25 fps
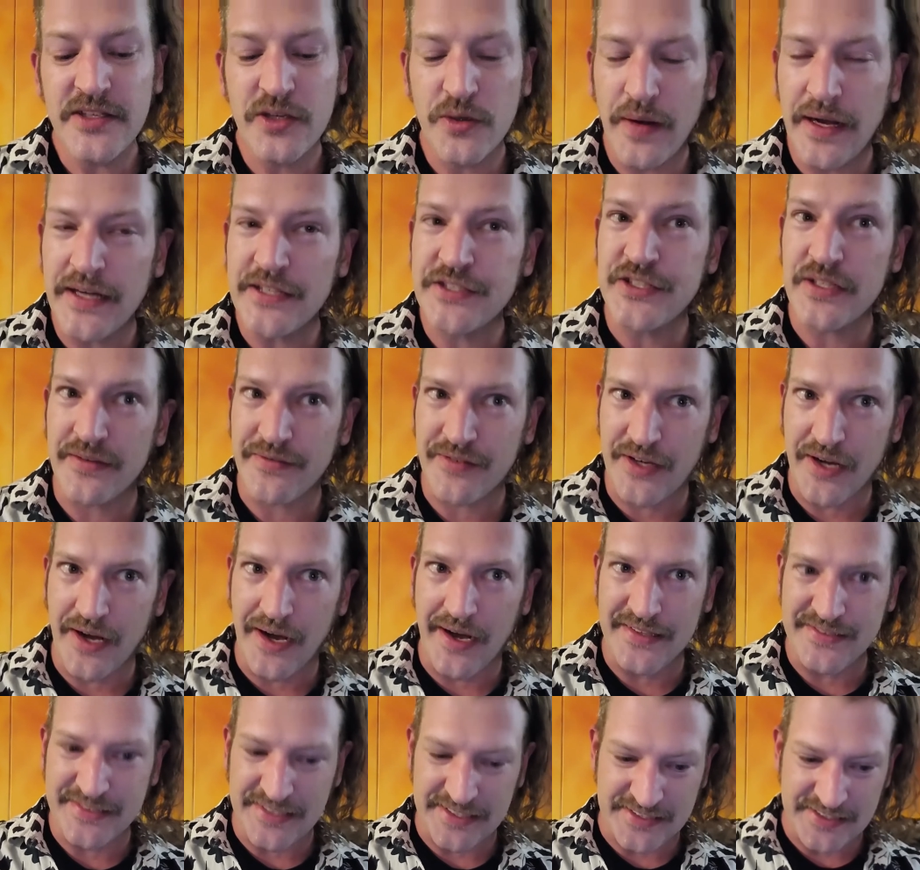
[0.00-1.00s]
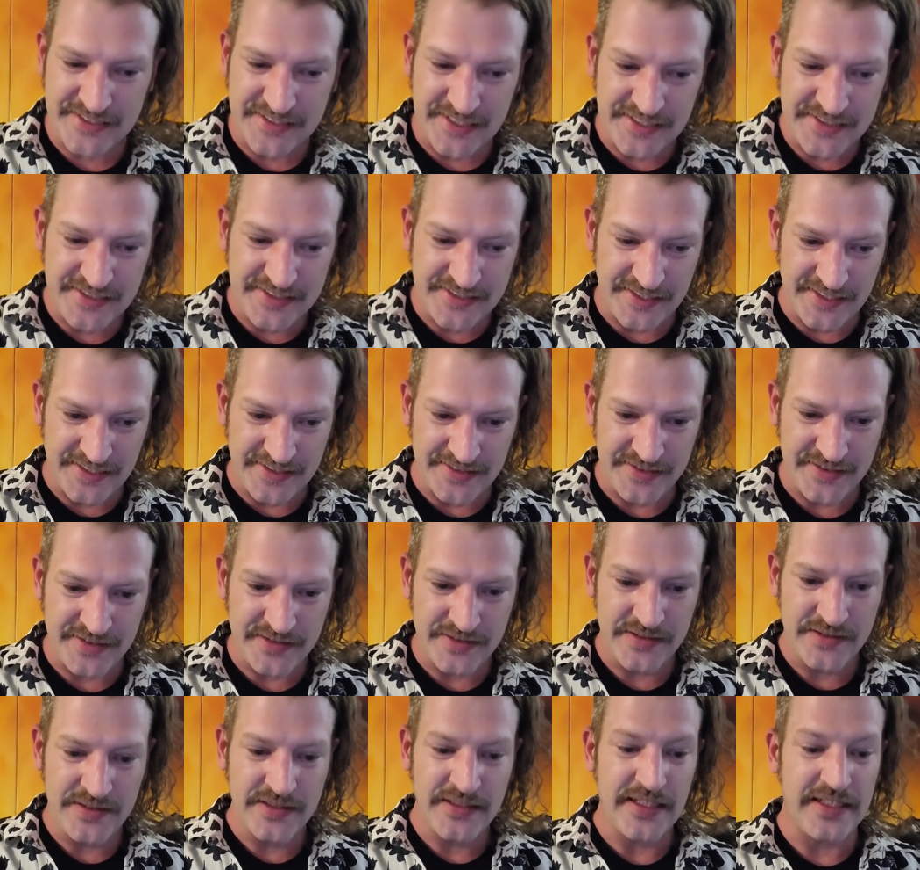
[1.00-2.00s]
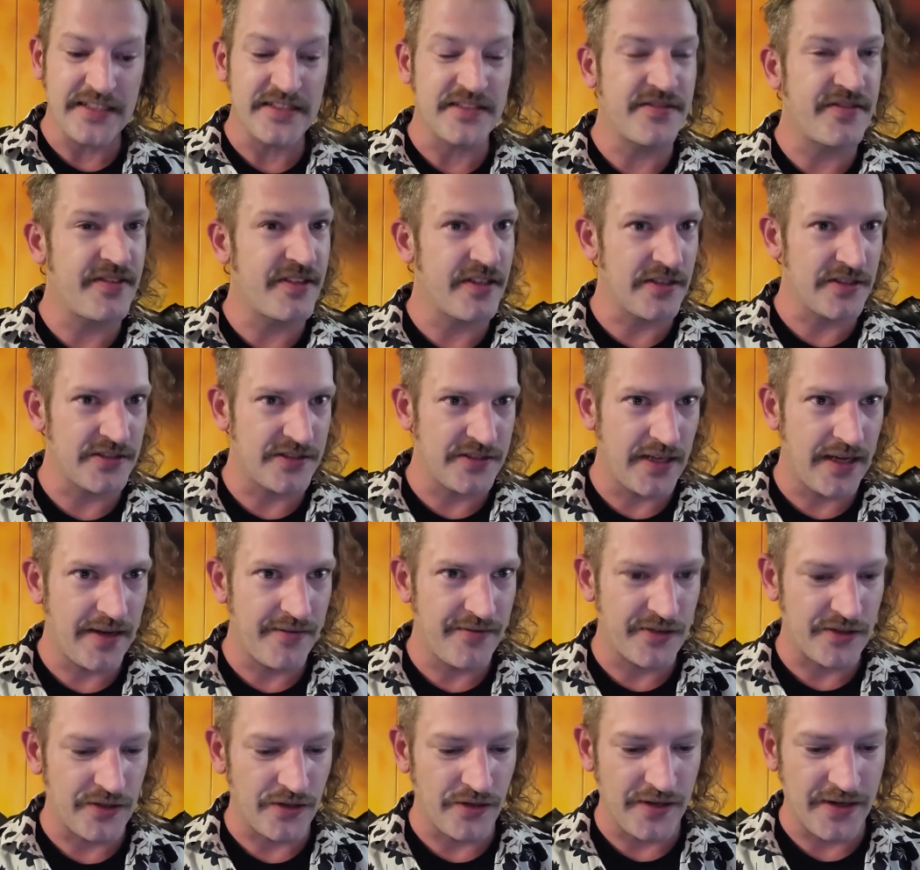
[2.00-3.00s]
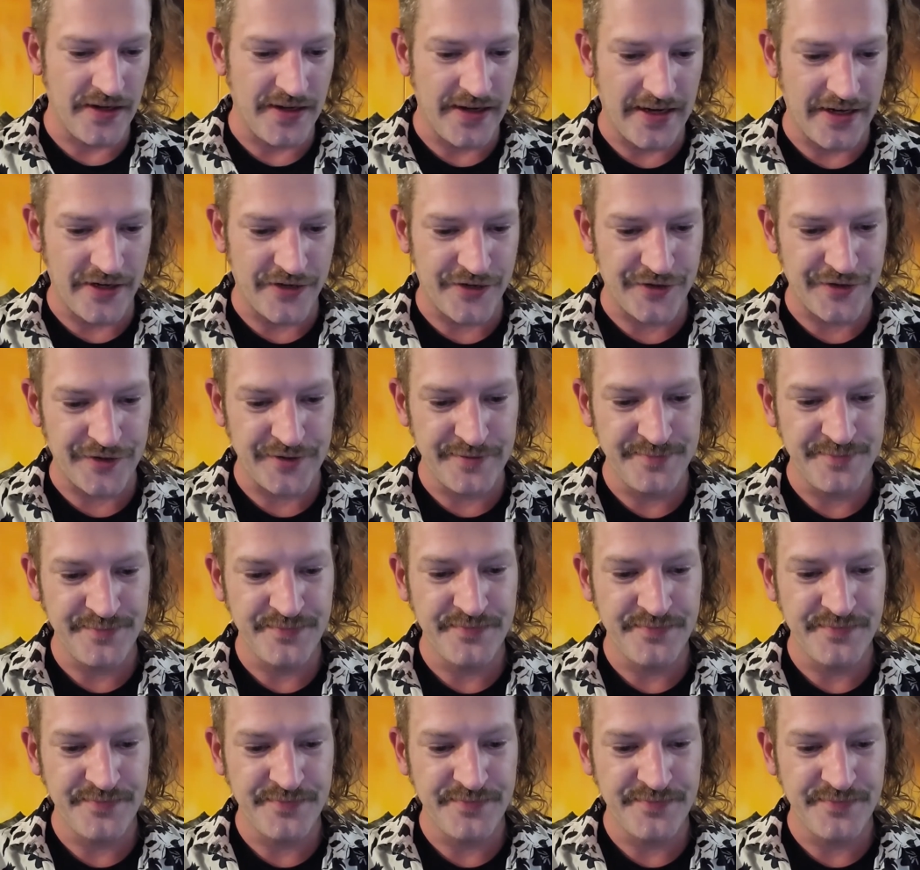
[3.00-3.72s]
the question of God's existence is philosophical in nature,